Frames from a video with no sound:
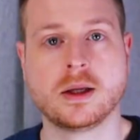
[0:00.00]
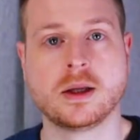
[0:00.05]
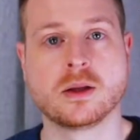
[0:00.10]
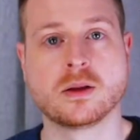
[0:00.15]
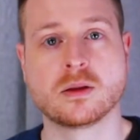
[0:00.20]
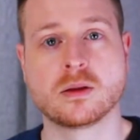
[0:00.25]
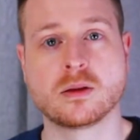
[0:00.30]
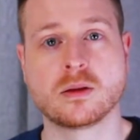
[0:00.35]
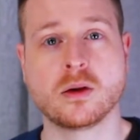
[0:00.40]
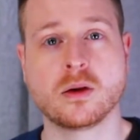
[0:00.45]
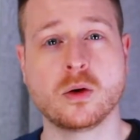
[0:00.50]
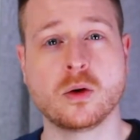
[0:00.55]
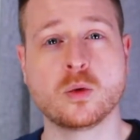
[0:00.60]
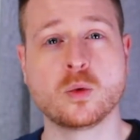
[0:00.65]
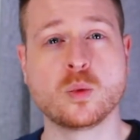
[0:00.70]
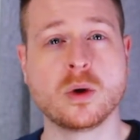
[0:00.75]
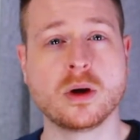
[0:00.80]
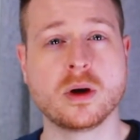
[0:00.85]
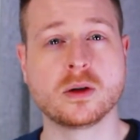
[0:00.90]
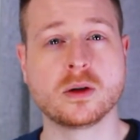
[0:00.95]
The whole
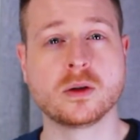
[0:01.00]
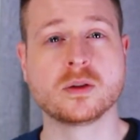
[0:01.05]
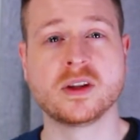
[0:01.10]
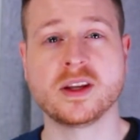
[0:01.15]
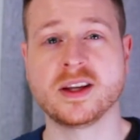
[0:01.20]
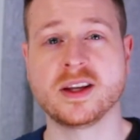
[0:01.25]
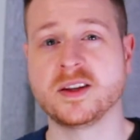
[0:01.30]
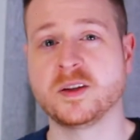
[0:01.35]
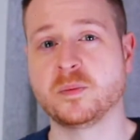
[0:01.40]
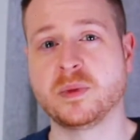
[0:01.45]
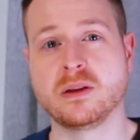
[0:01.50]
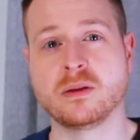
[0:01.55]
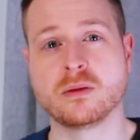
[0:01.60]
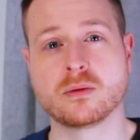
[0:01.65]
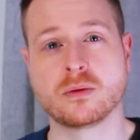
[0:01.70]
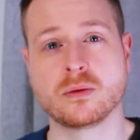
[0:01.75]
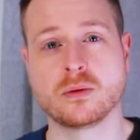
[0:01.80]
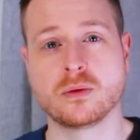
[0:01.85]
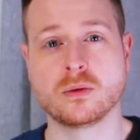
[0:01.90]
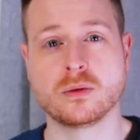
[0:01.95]
world has been
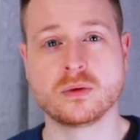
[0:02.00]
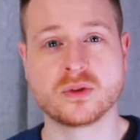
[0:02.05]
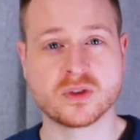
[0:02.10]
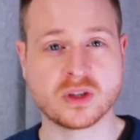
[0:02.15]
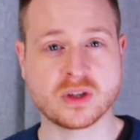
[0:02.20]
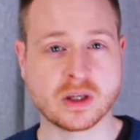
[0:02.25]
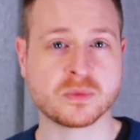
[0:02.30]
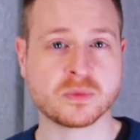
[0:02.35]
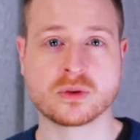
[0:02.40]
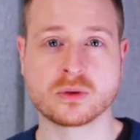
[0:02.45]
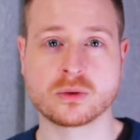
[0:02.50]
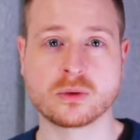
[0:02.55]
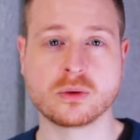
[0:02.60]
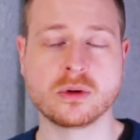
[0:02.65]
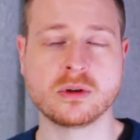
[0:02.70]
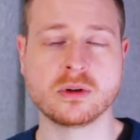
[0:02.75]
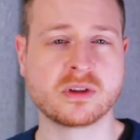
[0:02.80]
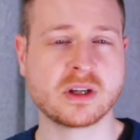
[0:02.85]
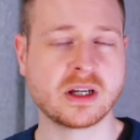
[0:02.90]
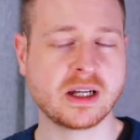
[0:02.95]
through some sort
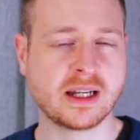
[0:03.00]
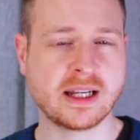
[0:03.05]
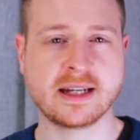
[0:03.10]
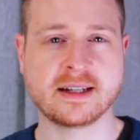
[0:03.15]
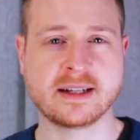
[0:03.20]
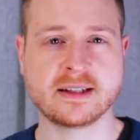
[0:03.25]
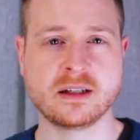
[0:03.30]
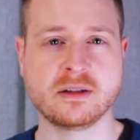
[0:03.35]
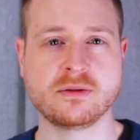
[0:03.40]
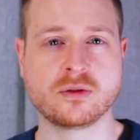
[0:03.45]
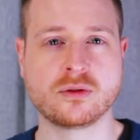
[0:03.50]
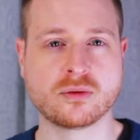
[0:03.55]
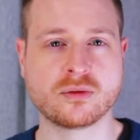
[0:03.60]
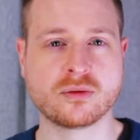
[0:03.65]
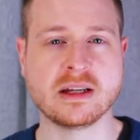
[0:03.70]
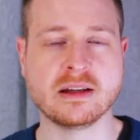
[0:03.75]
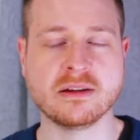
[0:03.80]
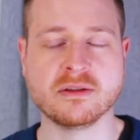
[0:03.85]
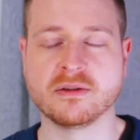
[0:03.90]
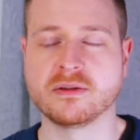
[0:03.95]
of collective
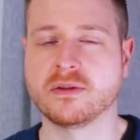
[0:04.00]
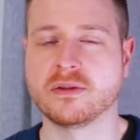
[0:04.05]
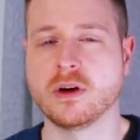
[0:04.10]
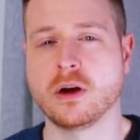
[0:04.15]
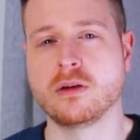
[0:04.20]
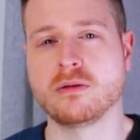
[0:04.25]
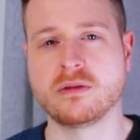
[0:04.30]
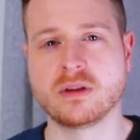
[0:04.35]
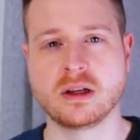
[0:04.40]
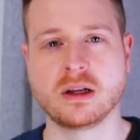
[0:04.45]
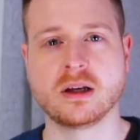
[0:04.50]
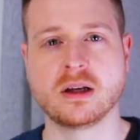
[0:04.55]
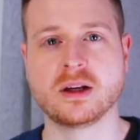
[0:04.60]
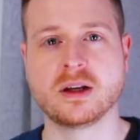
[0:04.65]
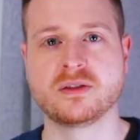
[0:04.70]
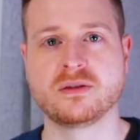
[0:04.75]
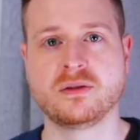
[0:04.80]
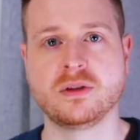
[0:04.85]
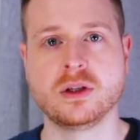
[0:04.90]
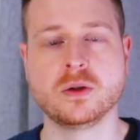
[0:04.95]
grief over the last
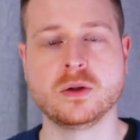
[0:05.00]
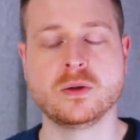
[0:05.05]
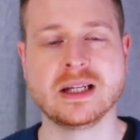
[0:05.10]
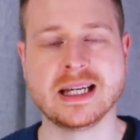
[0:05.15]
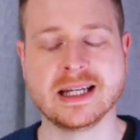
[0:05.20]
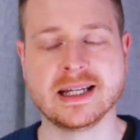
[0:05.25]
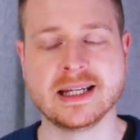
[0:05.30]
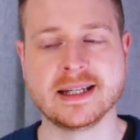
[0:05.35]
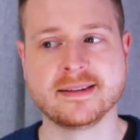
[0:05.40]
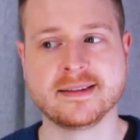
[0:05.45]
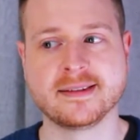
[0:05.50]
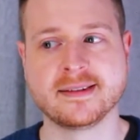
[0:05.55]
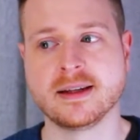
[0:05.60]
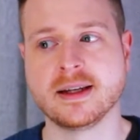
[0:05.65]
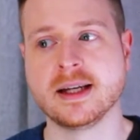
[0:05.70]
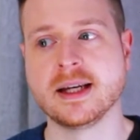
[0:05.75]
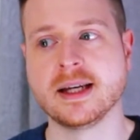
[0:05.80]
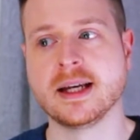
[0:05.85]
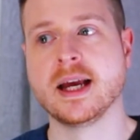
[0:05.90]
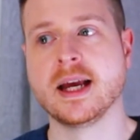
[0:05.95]
few years.
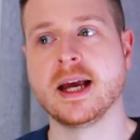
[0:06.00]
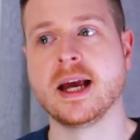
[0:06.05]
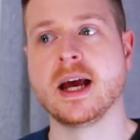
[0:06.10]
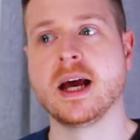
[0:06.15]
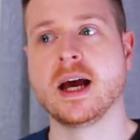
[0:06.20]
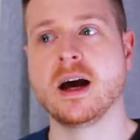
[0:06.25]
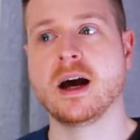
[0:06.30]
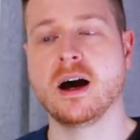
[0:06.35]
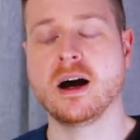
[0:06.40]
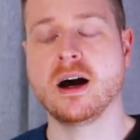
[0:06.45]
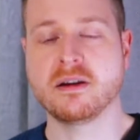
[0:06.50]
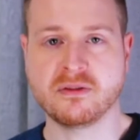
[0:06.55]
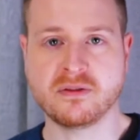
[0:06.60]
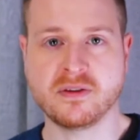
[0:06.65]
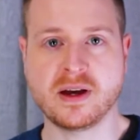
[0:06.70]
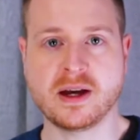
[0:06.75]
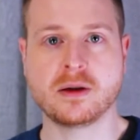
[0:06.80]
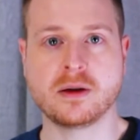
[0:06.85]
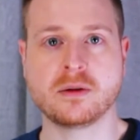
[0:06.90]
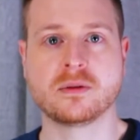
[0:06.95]
I
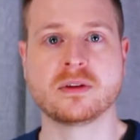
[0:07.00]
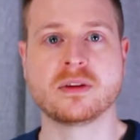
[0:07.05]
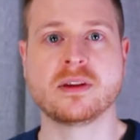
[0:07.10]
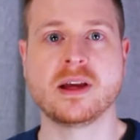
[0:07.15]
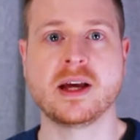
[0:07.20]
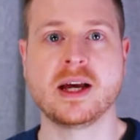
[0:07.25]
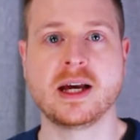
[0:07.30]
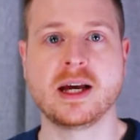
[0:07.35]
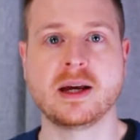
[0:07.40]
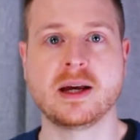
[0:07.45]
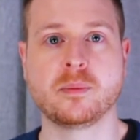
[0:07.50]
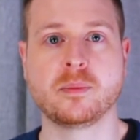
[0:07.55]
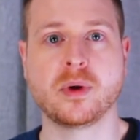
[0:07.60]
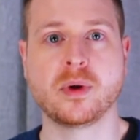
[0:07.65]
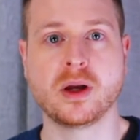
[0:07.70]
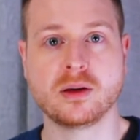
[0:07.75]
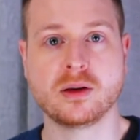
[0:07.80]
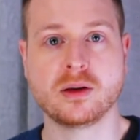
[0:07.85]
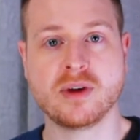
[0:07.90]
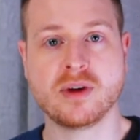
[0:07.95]
found that
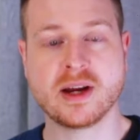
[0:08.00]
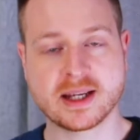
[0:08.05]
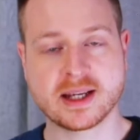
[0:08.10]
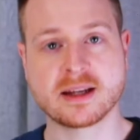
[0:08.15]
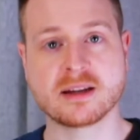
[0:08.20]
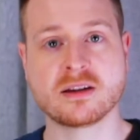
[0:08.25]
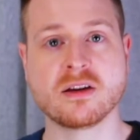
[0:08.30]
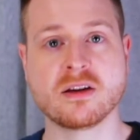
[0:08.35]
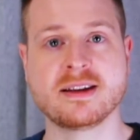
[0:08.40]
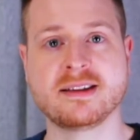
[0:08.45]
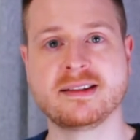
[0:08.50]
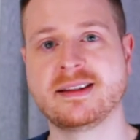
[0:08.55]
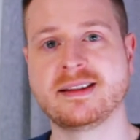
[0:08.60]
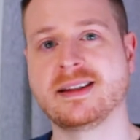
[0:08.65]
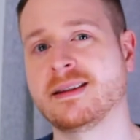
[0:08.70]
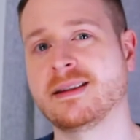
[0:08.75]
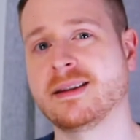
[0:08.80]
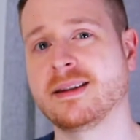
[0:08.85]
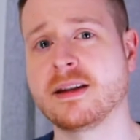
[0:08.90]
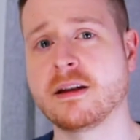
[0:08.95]
by
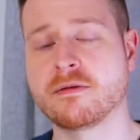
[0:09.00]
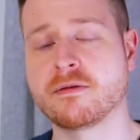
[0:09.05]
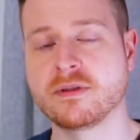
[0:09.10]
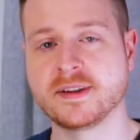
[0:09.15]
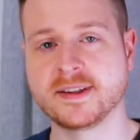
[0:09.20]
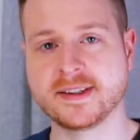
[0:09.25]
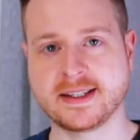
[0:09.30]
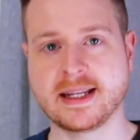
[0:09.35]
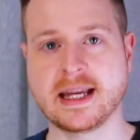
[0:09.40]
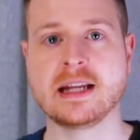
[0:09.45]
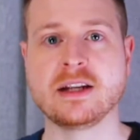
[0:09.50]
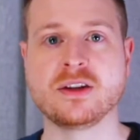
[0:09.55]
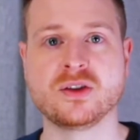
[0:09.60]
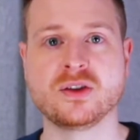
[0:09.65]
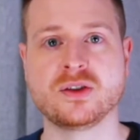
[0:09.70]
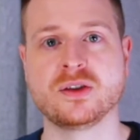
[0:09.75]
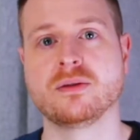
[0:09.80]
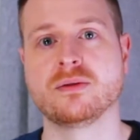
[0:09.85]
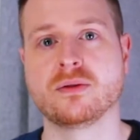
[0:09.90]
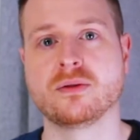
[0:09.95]
recognizing the different stages
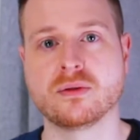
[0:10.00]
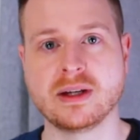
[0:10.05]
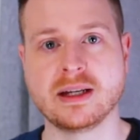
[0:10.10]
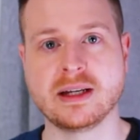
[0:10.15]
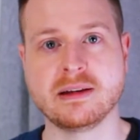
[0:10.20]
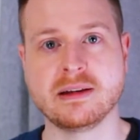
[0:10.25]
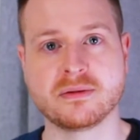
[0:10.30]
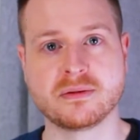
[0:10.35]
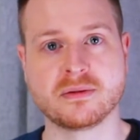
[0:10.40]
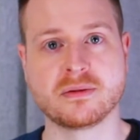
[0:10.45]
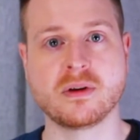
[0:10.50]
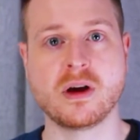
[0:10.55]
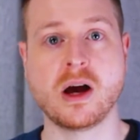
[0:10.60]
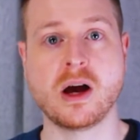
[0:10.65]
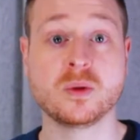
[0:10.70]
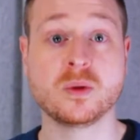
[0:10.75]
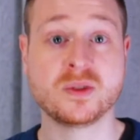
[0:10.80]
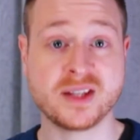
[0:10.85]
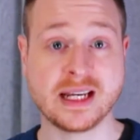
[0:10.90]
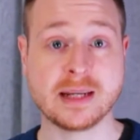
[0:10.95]
of grief, I
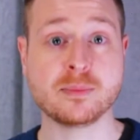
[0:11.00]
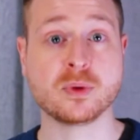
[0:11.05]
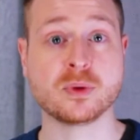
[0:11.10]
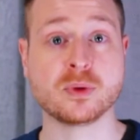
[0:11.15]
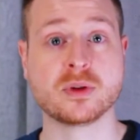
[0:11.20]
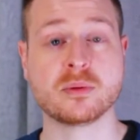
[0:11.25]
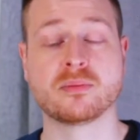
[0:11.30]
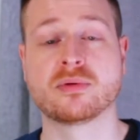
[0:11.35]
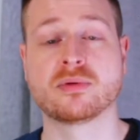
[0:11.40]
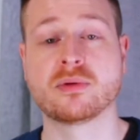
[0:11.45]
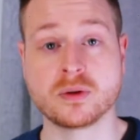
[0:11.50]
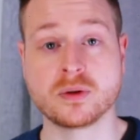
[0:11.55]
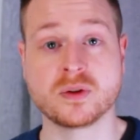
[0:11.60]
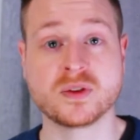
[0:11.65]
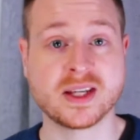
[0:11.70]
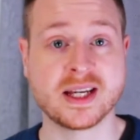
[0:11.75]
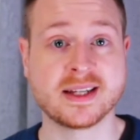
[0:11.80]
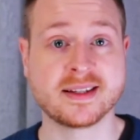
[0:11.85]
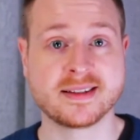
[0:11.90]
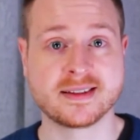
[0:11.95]
was able to
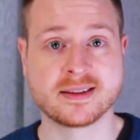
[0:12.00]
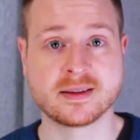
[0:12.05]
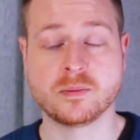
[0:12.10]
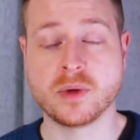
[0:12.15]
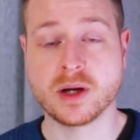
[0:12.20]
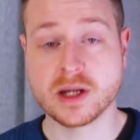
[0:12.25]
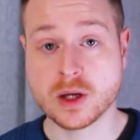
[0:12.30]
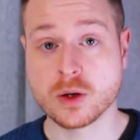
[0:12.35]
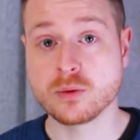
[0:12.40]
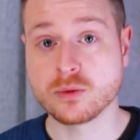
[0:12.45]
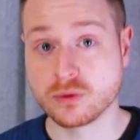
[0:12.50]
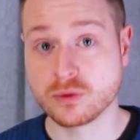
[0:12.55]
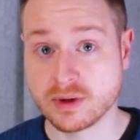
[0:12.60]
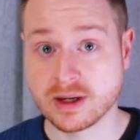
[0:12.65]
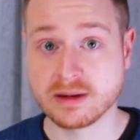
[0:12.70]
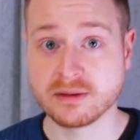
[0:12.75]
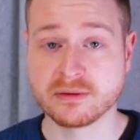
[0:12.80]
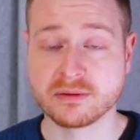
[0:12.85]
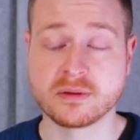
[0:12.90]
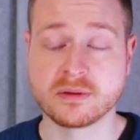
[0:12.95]
process my own grief.